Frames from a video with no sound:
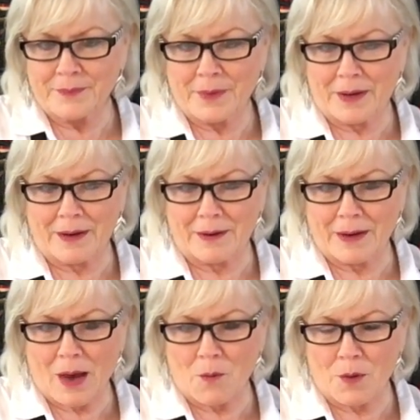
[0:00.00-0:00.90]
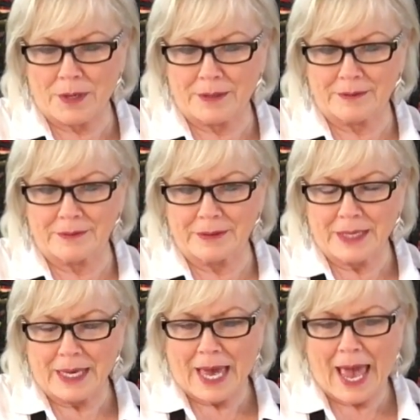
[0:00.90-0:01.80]
Uh, I wanted,
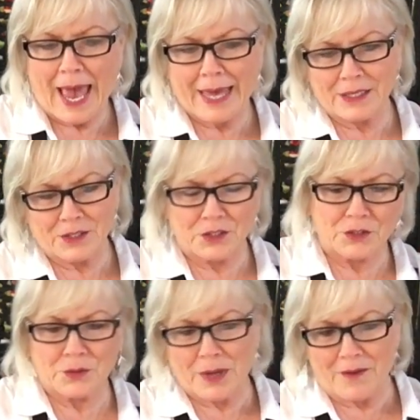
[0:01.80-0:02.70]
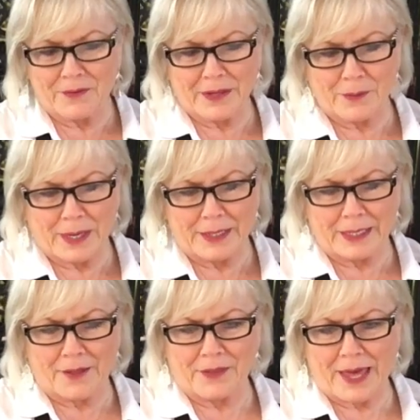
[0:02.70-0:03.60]
I had to do, I forget what I did.
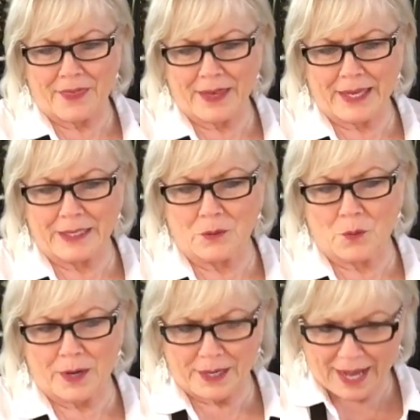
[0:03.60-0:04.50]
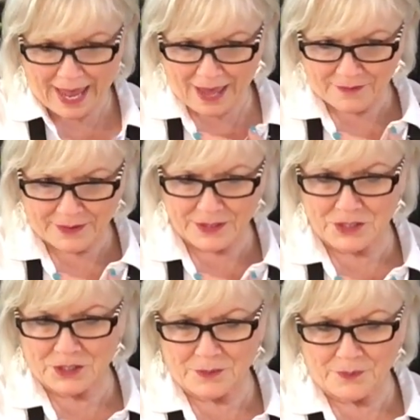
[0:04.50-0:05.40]
I, th I think I did one and a half inch.
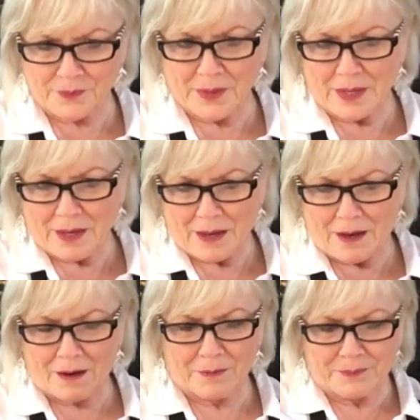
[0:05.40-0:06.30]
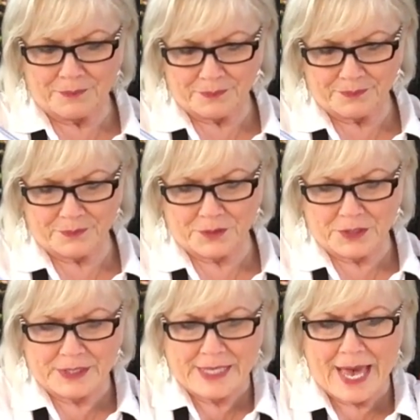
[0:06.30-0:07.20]
Uh, the
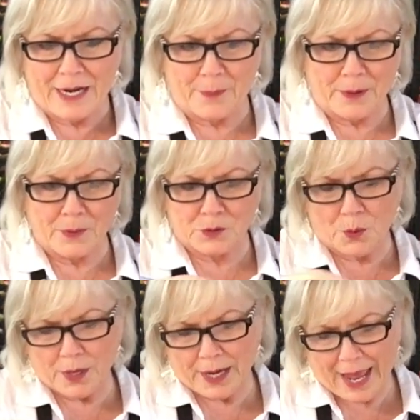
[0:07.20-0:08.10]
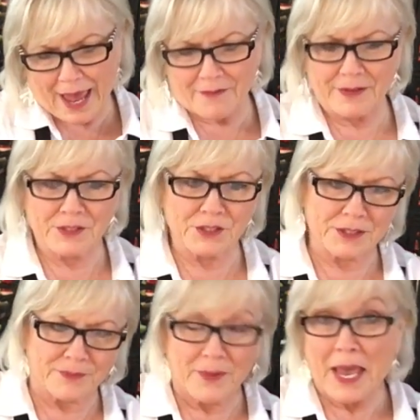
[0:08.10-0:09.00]
design up here was one and a half inches,
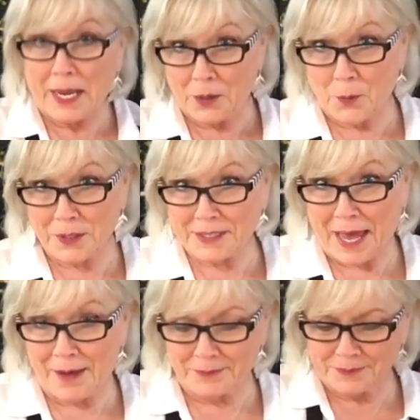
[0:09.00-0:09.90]
and it worked out.